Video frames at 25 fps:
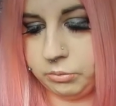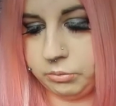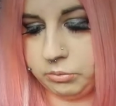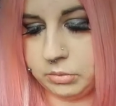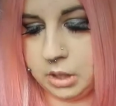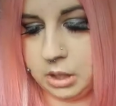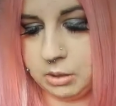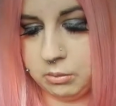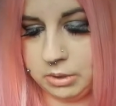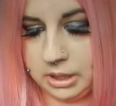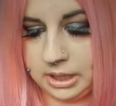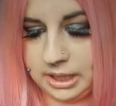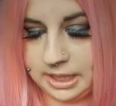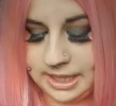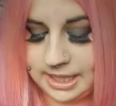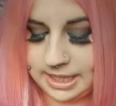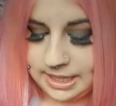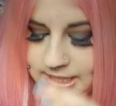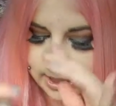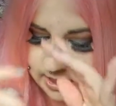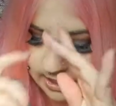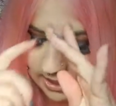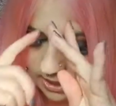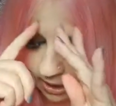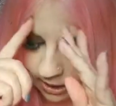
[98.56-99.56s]
a really
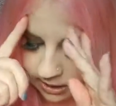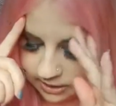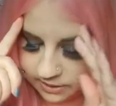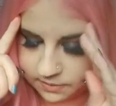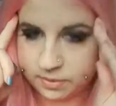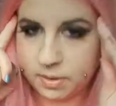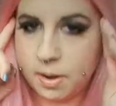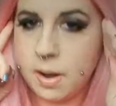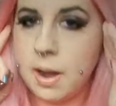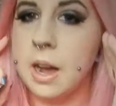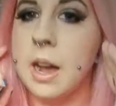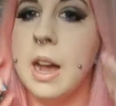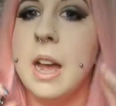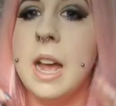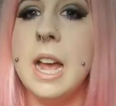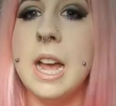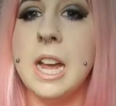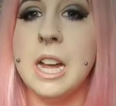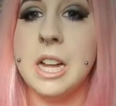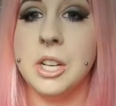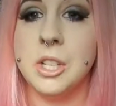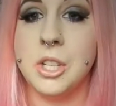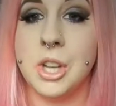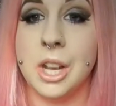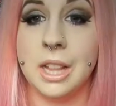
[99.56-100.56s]
decent size for
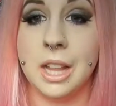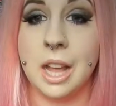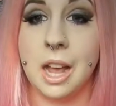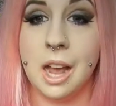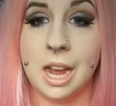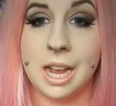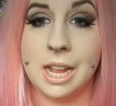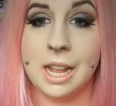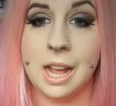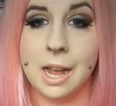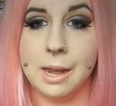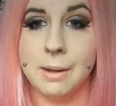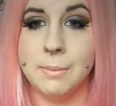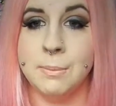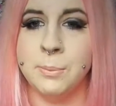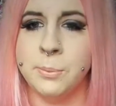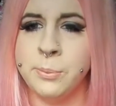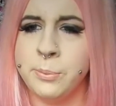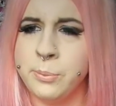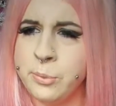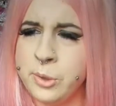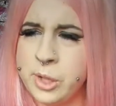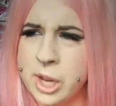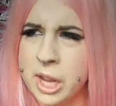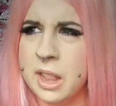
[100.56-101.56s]
gel
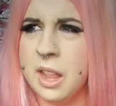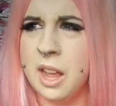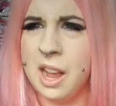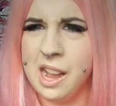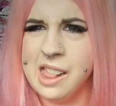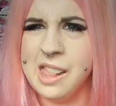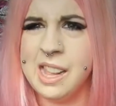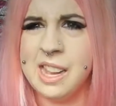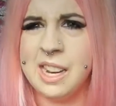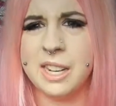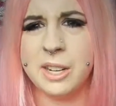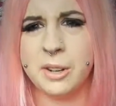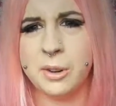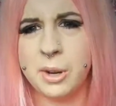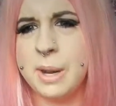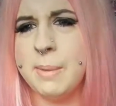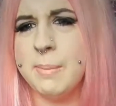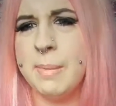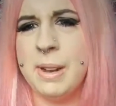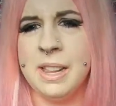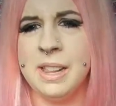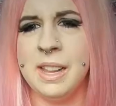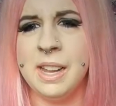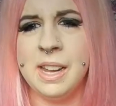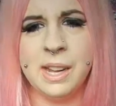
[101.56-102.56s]
eyeliner, cream
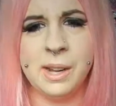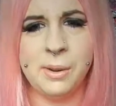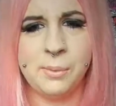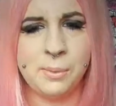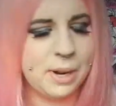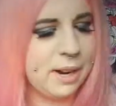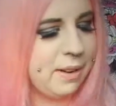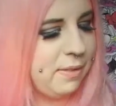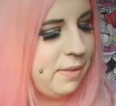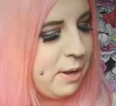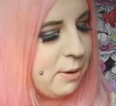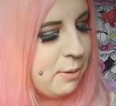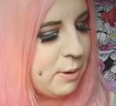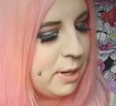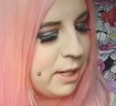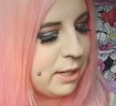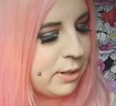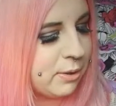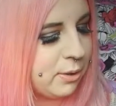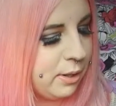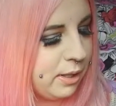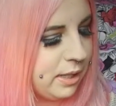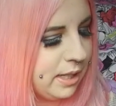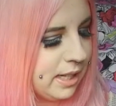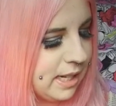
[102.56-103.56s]
eyeliner, whatever you want to
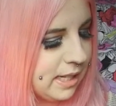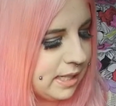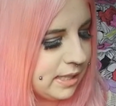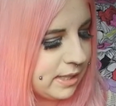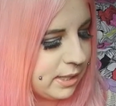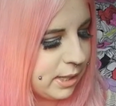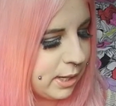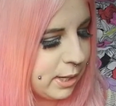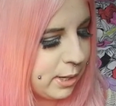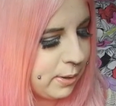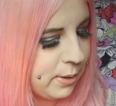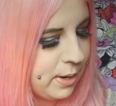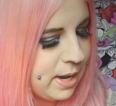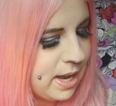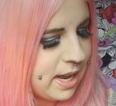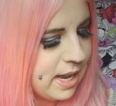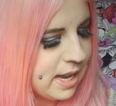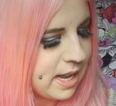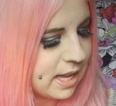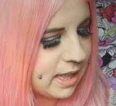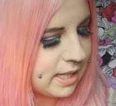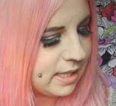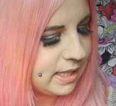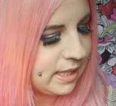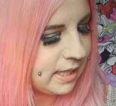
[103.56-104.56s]
call it. So
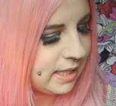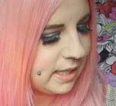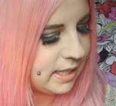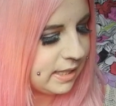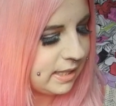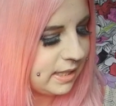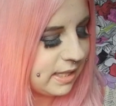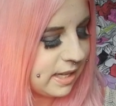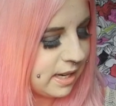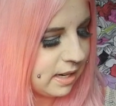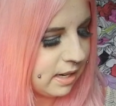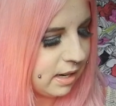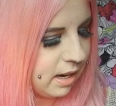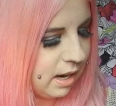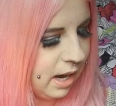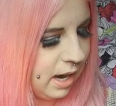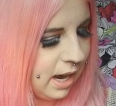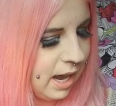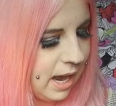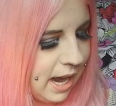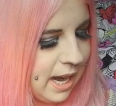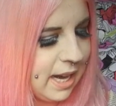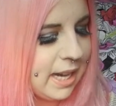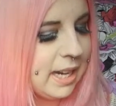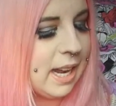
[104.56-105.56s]
yeah, this is
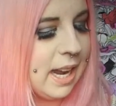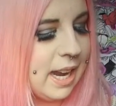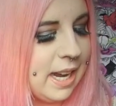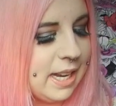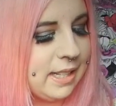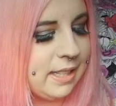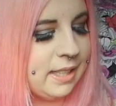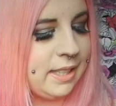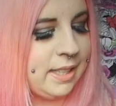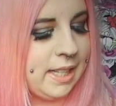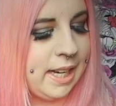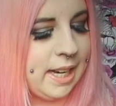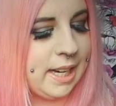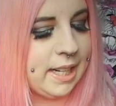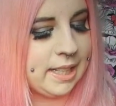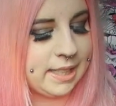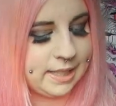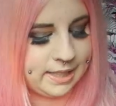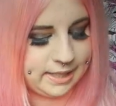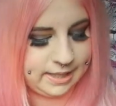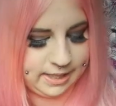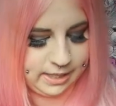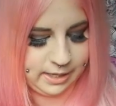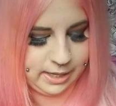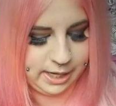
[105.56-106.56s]

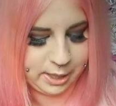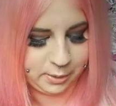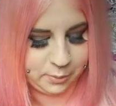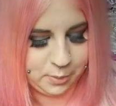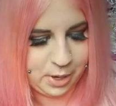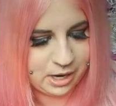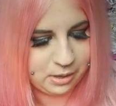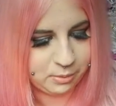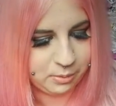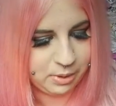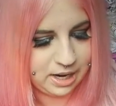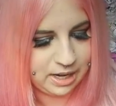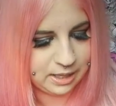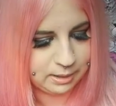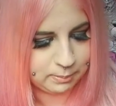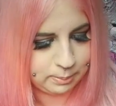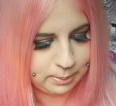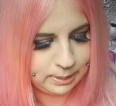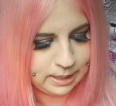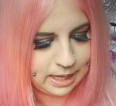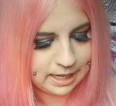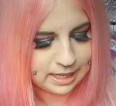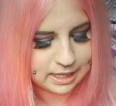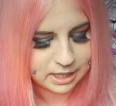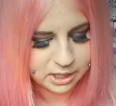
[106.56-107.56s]
886 in Wet n Wild
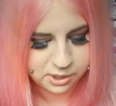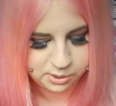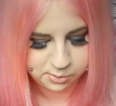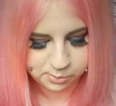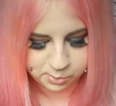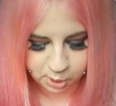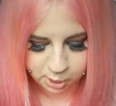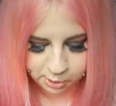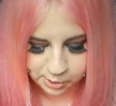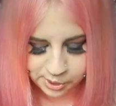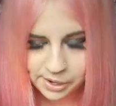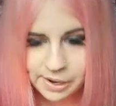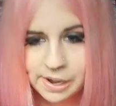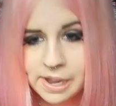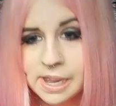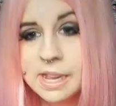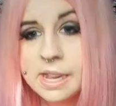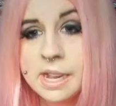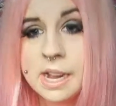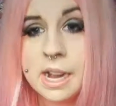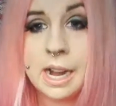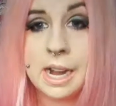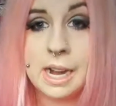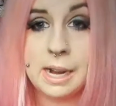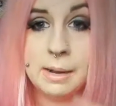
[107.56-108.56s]
Black Noir.
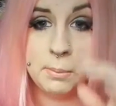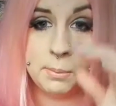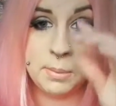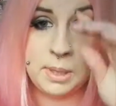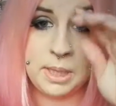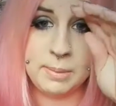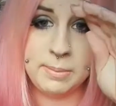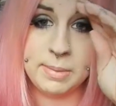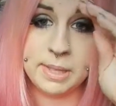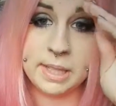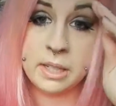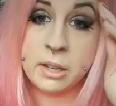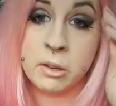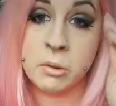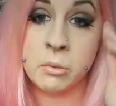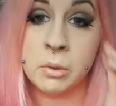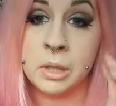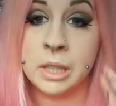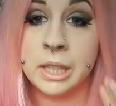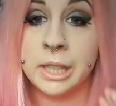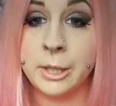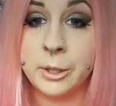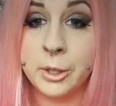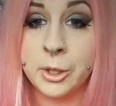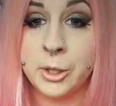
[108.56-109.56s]
Seems like a
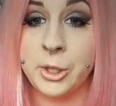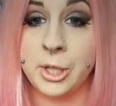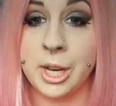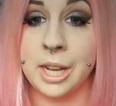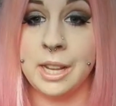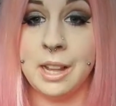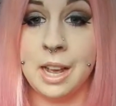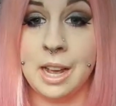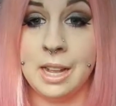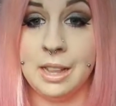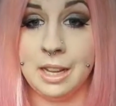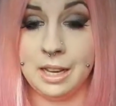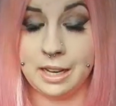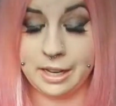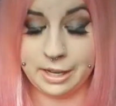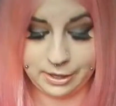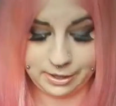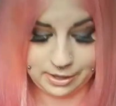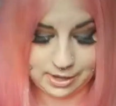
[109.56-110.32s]
really good gel eyeliner, you